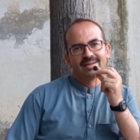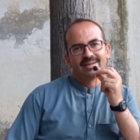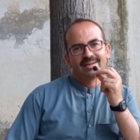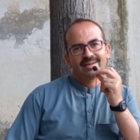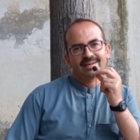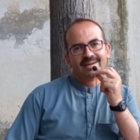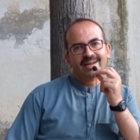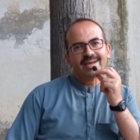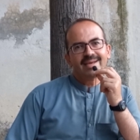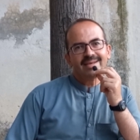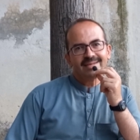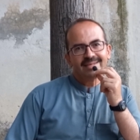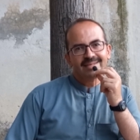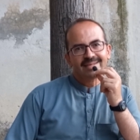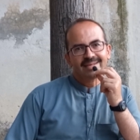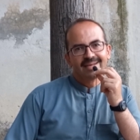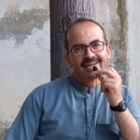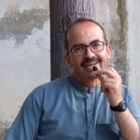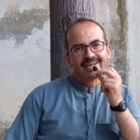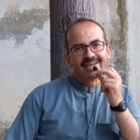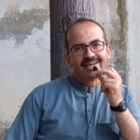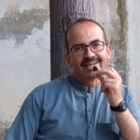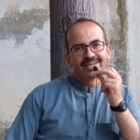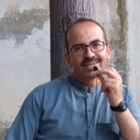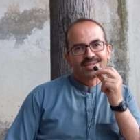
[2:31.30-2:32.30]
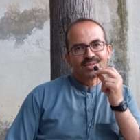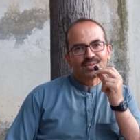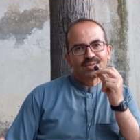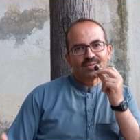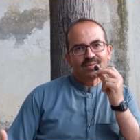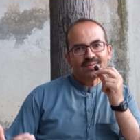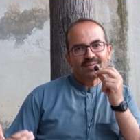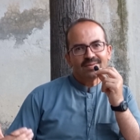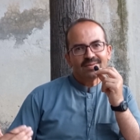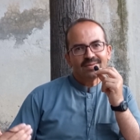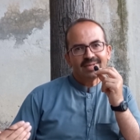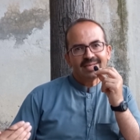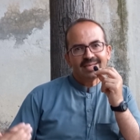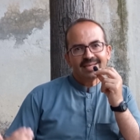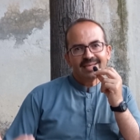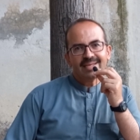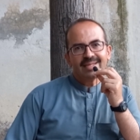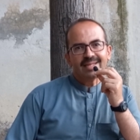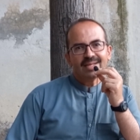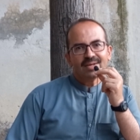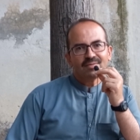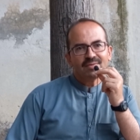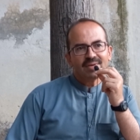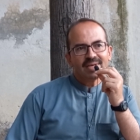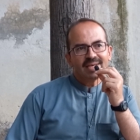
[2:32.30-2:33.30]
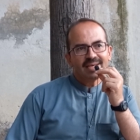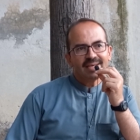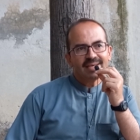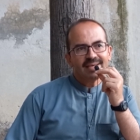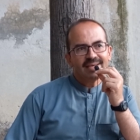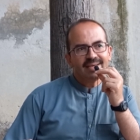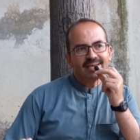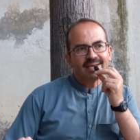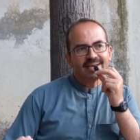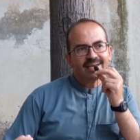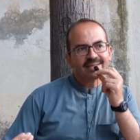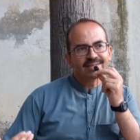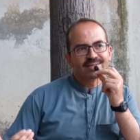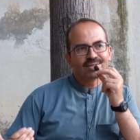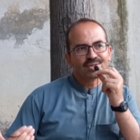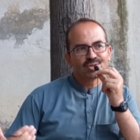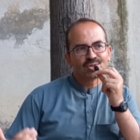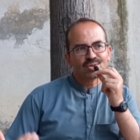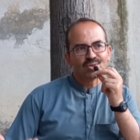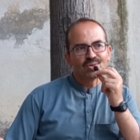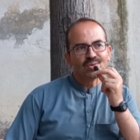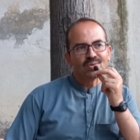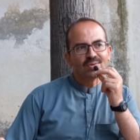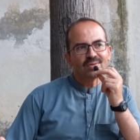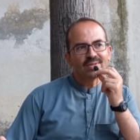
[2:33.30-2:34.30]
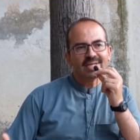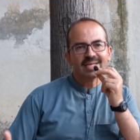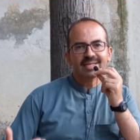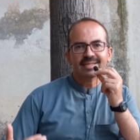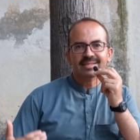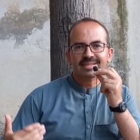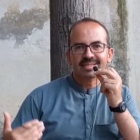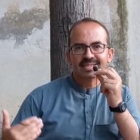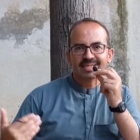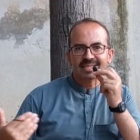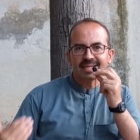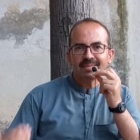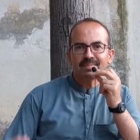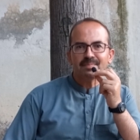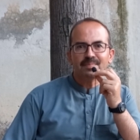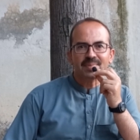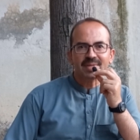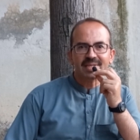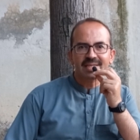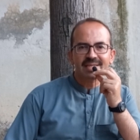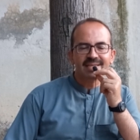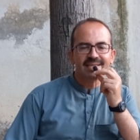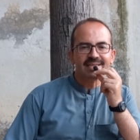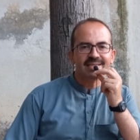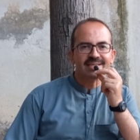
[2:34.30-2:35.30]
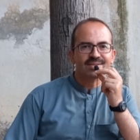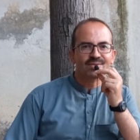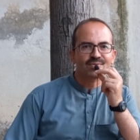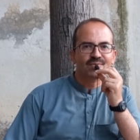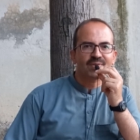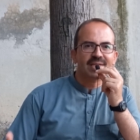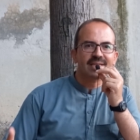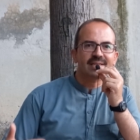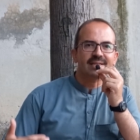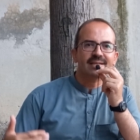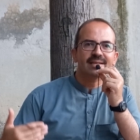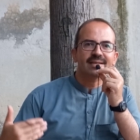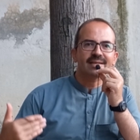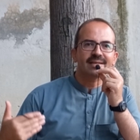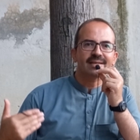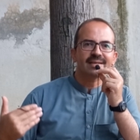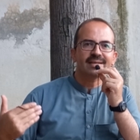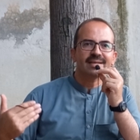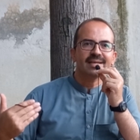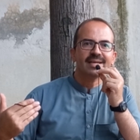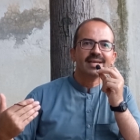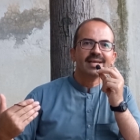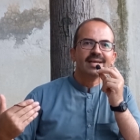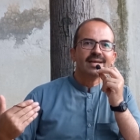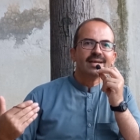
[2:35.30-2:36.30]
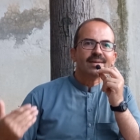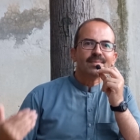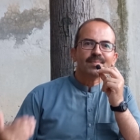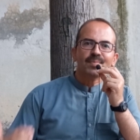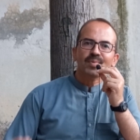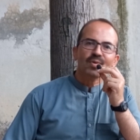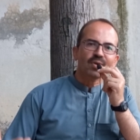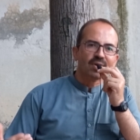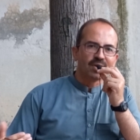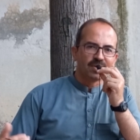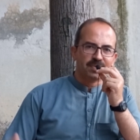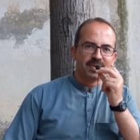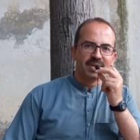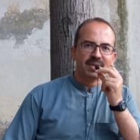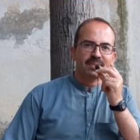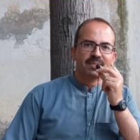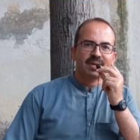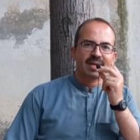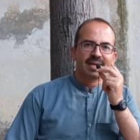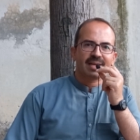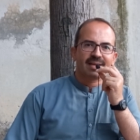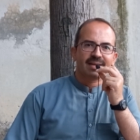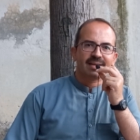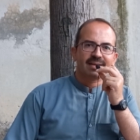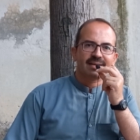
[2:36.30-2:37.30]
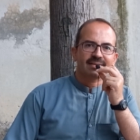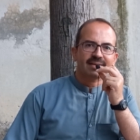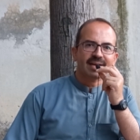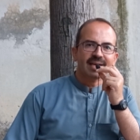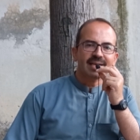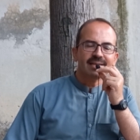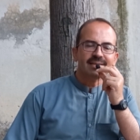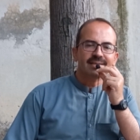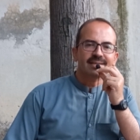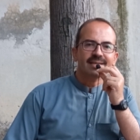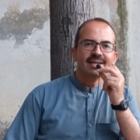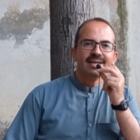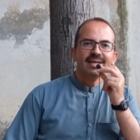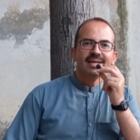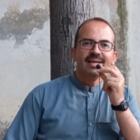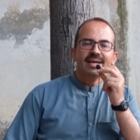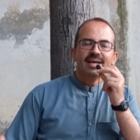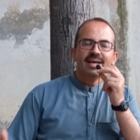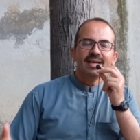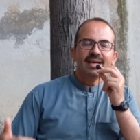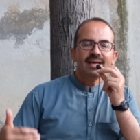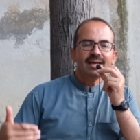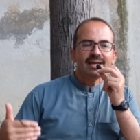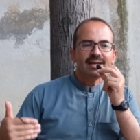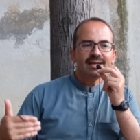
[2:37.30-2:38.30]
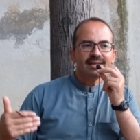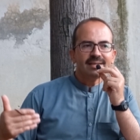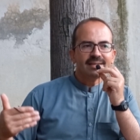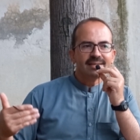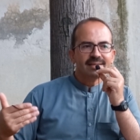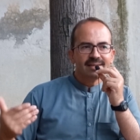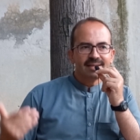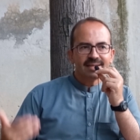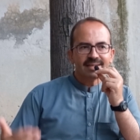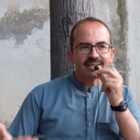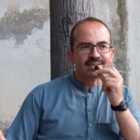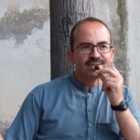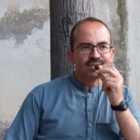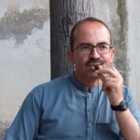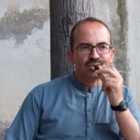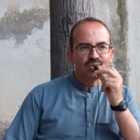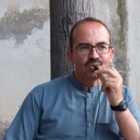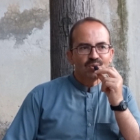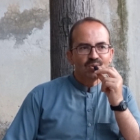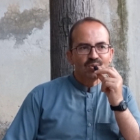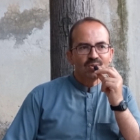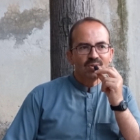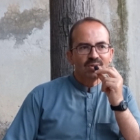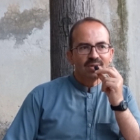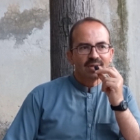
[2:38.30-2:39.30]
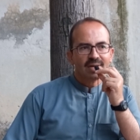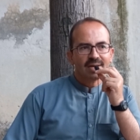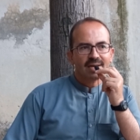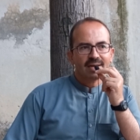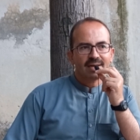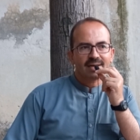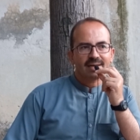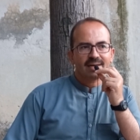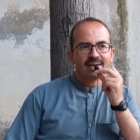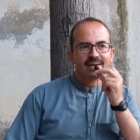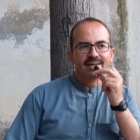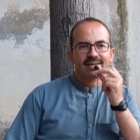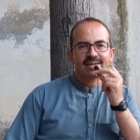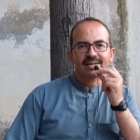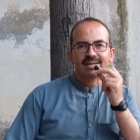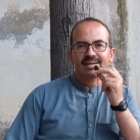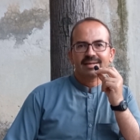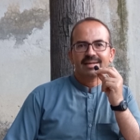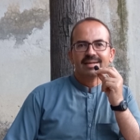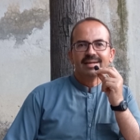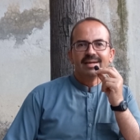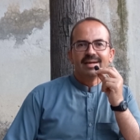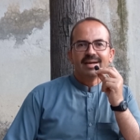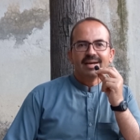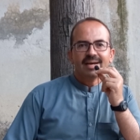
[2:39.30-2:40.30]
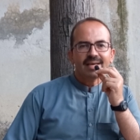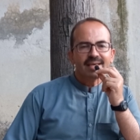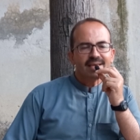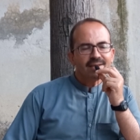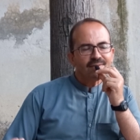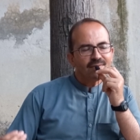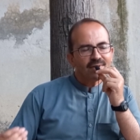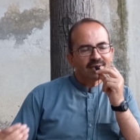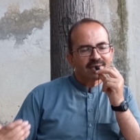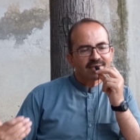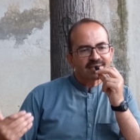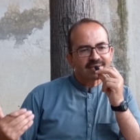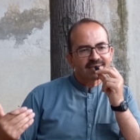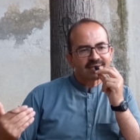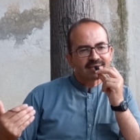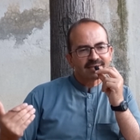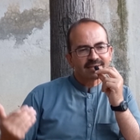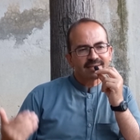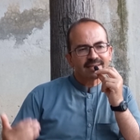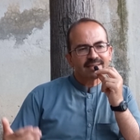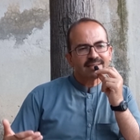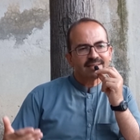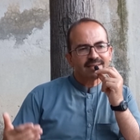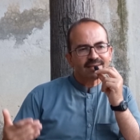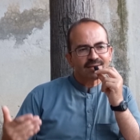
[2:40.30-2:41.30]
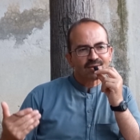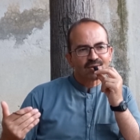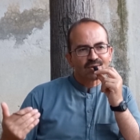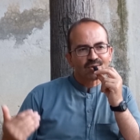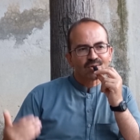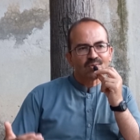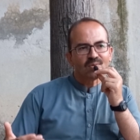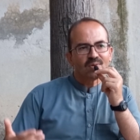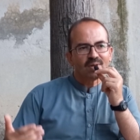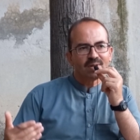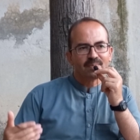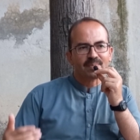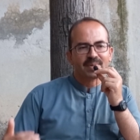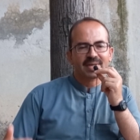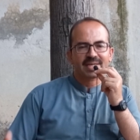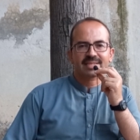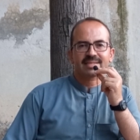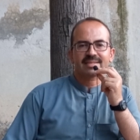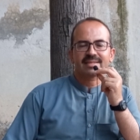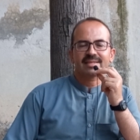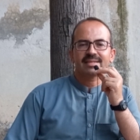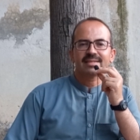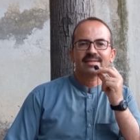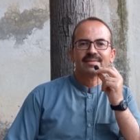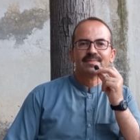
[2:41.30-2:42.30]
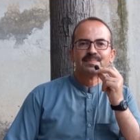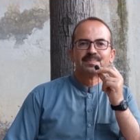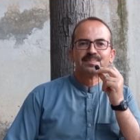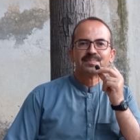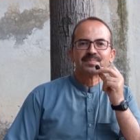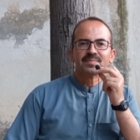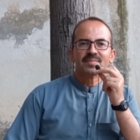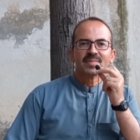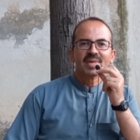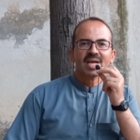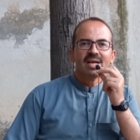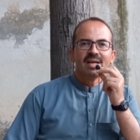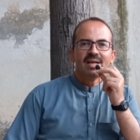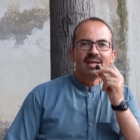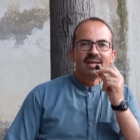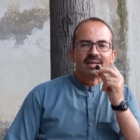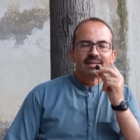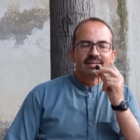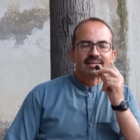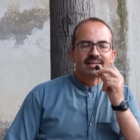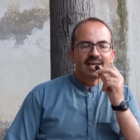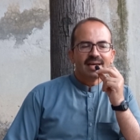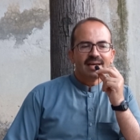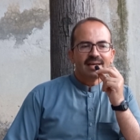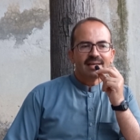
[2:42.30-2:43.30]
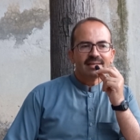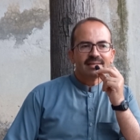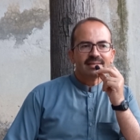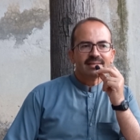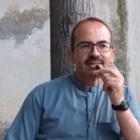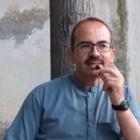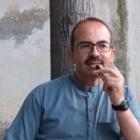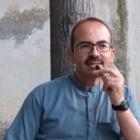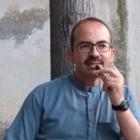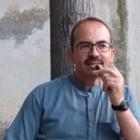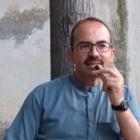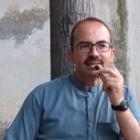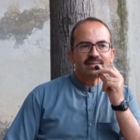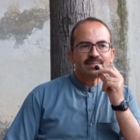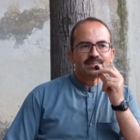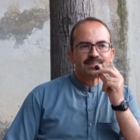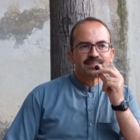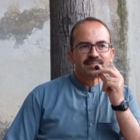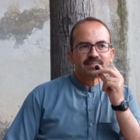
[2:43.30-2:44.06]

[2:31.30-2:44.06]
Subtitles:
right? So in a way, he has shown his sympathies with the poor people, right? And this Jew, he was such a cruel person that